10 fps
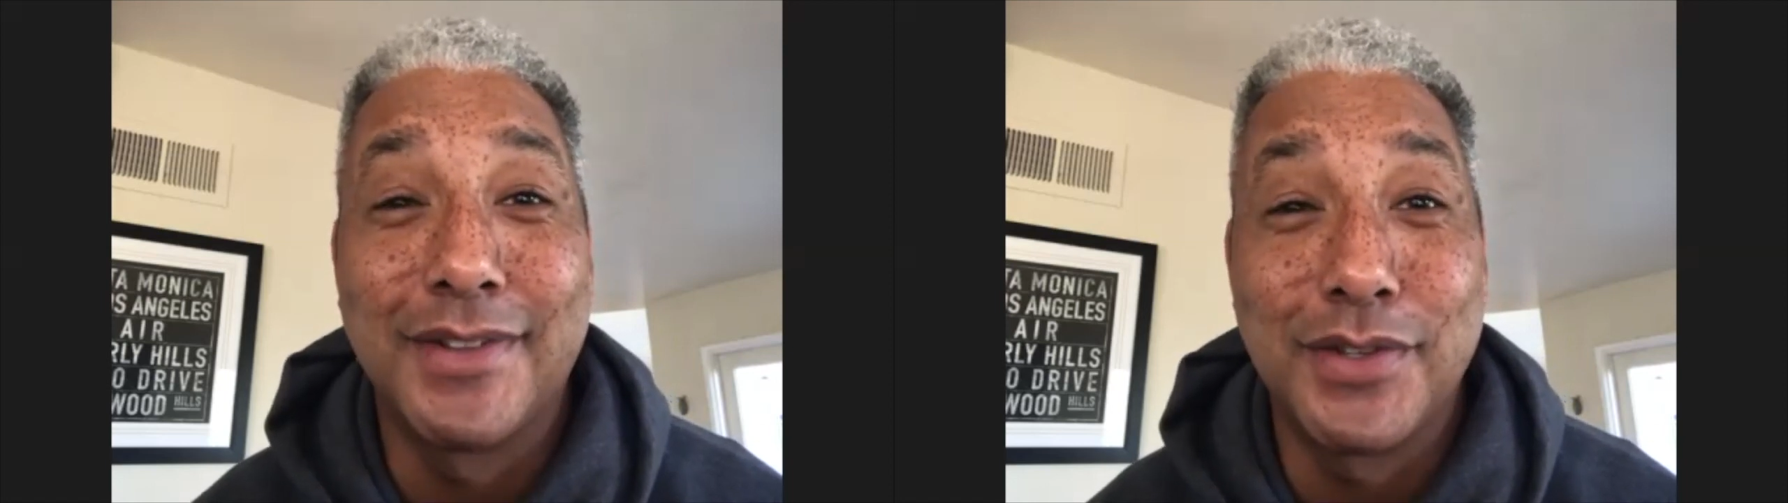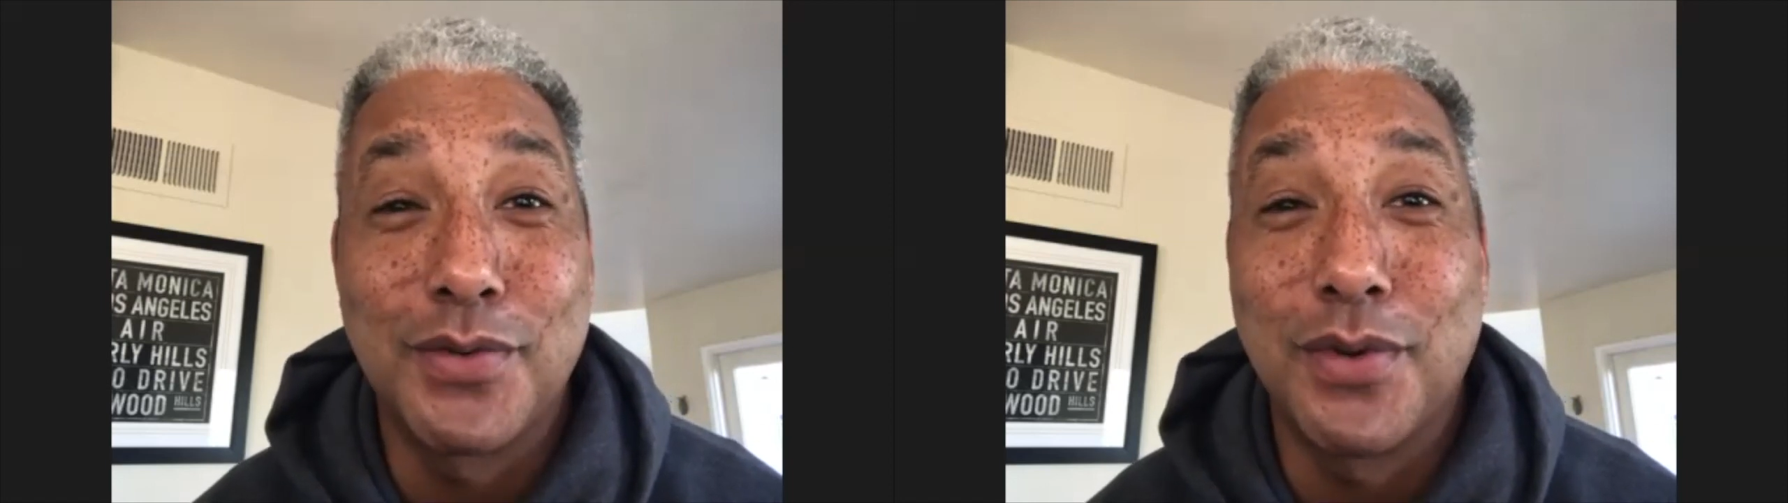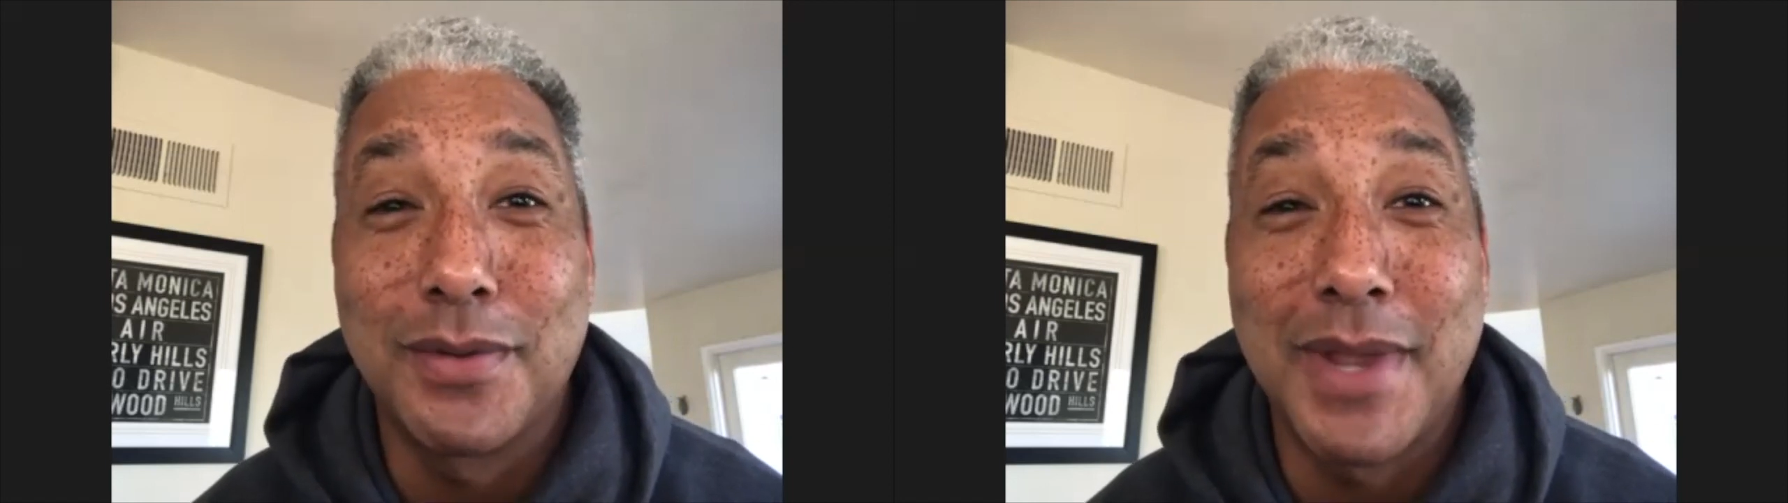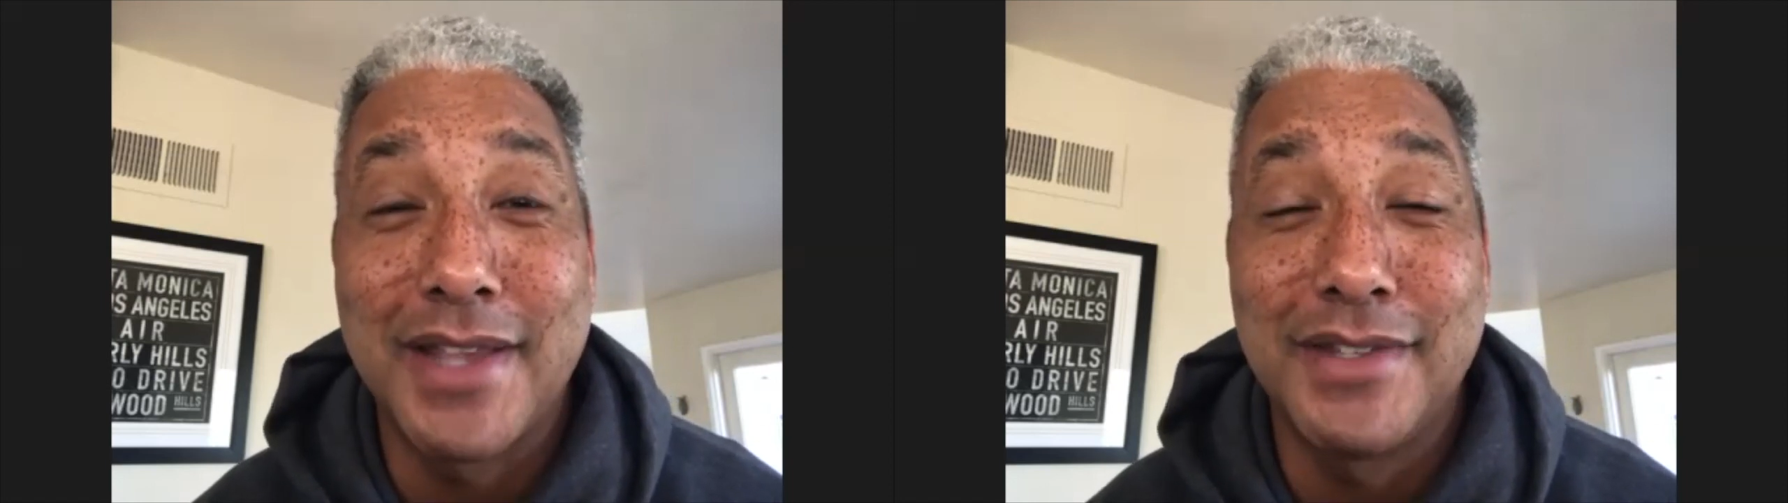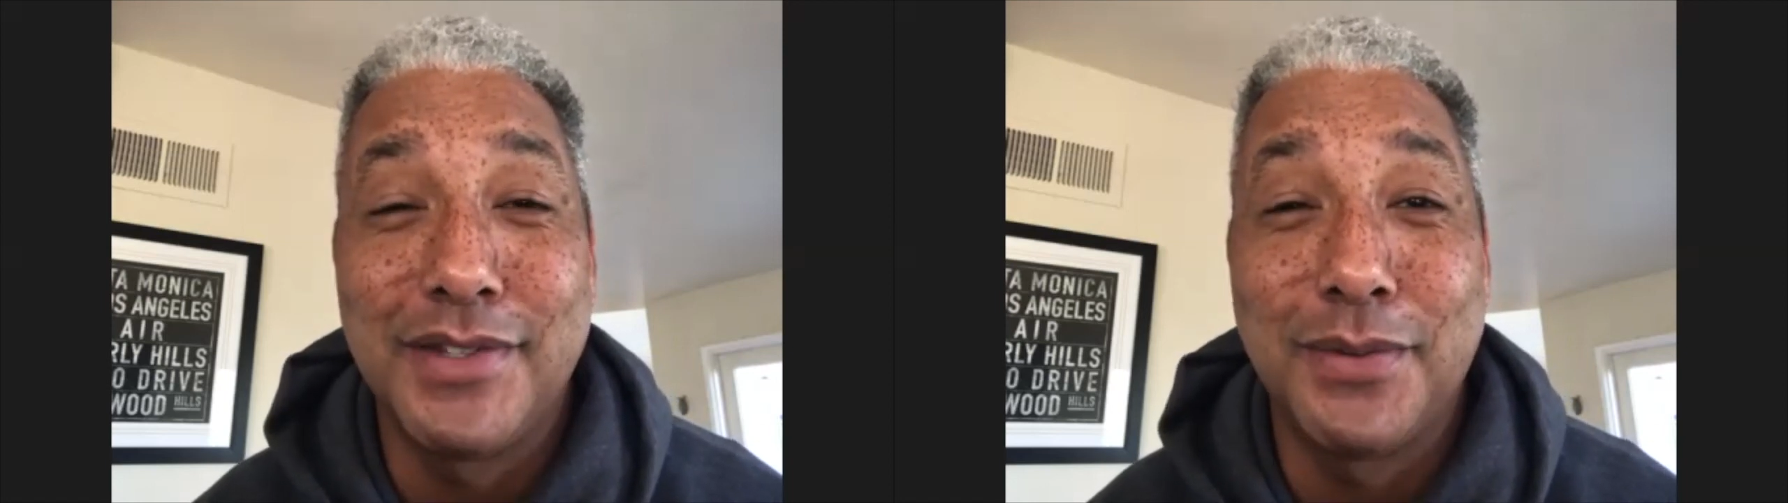this quarterback
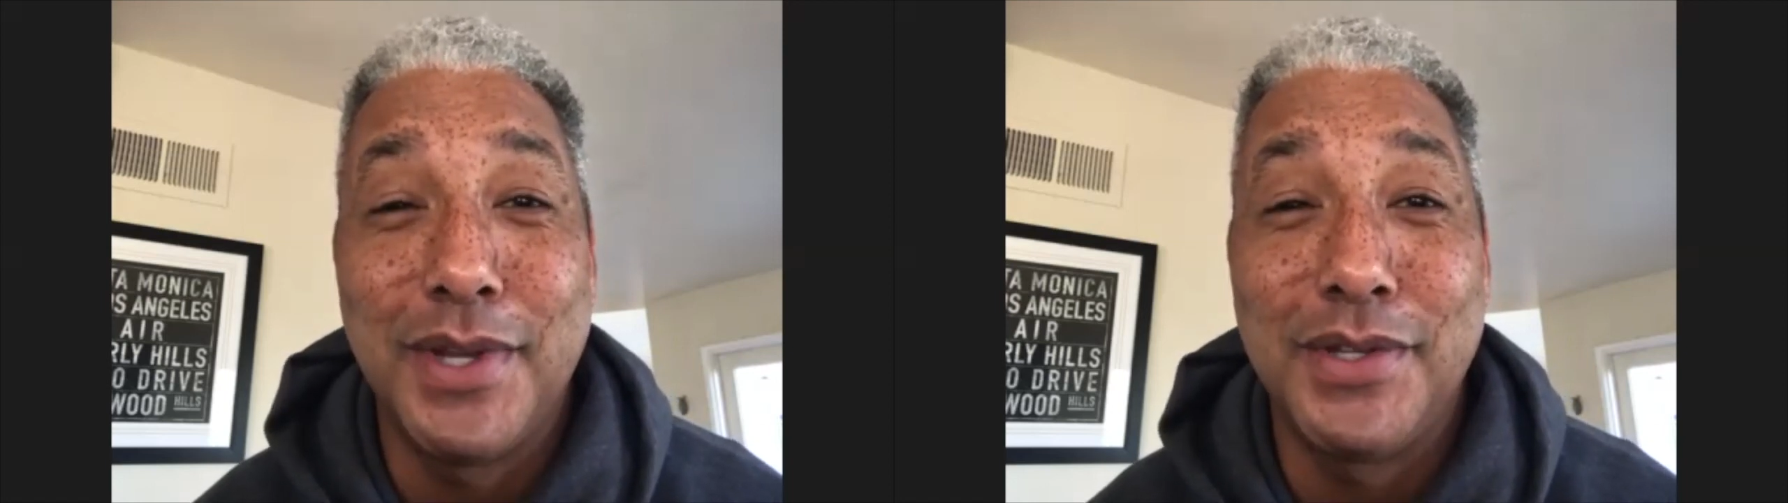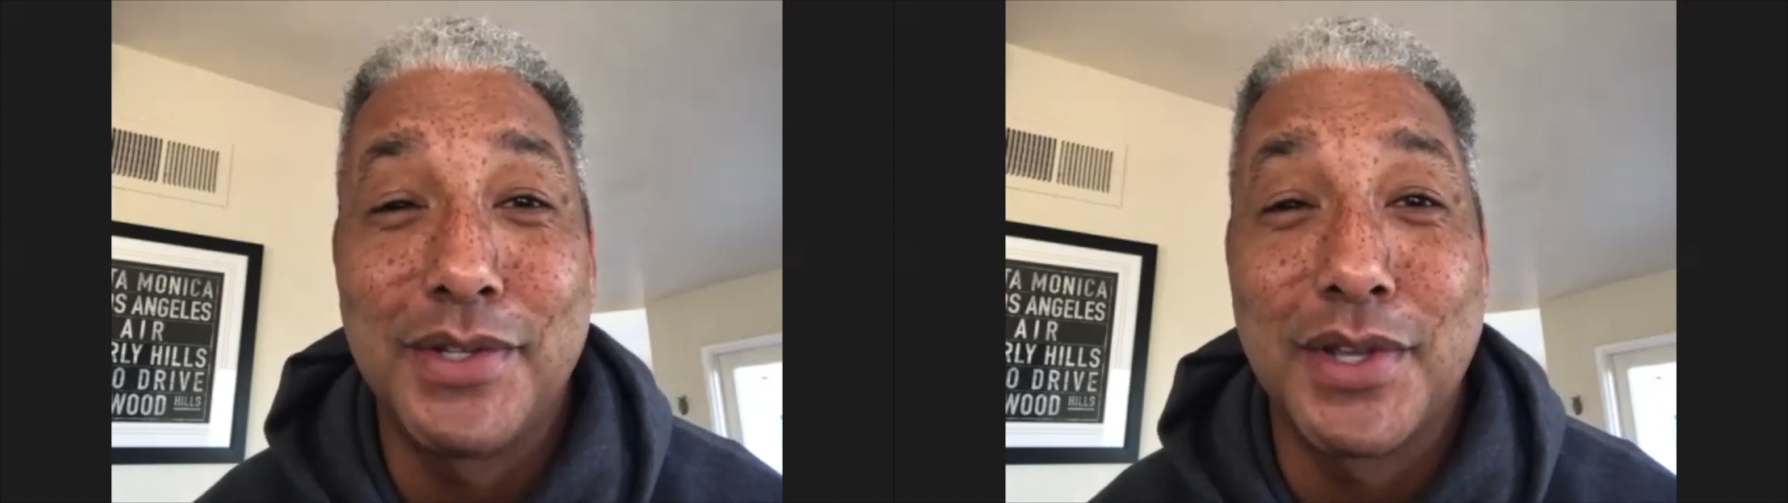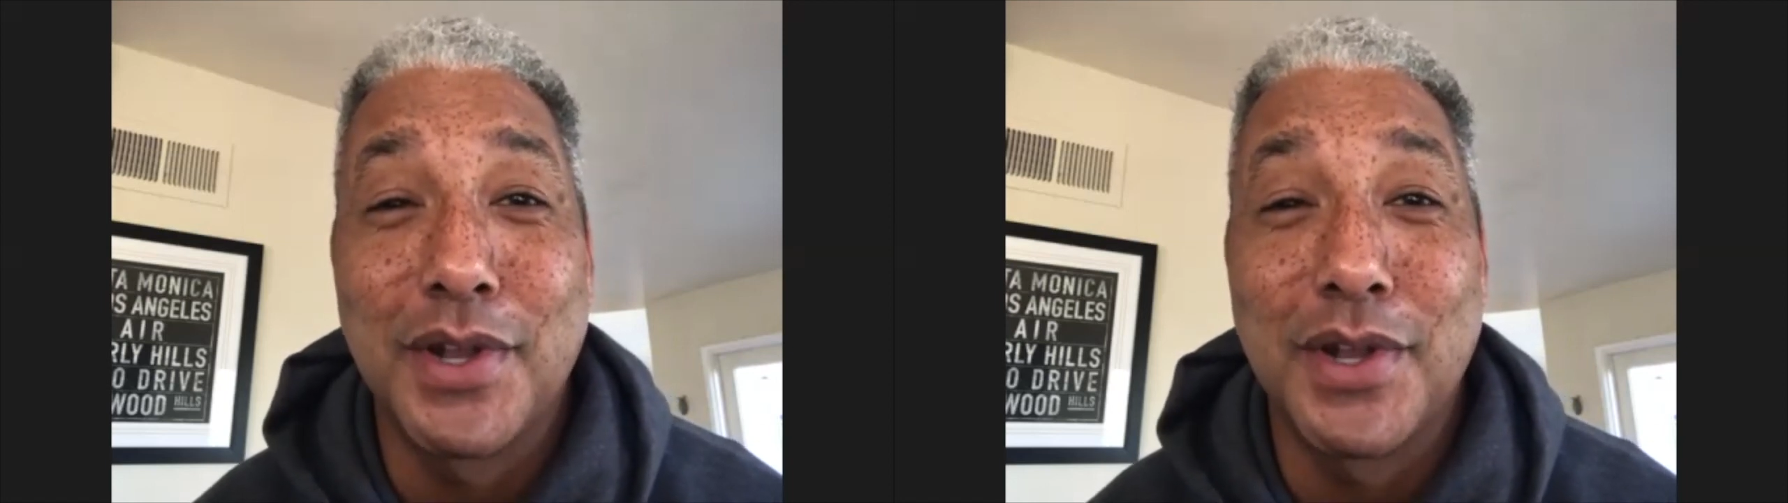situation,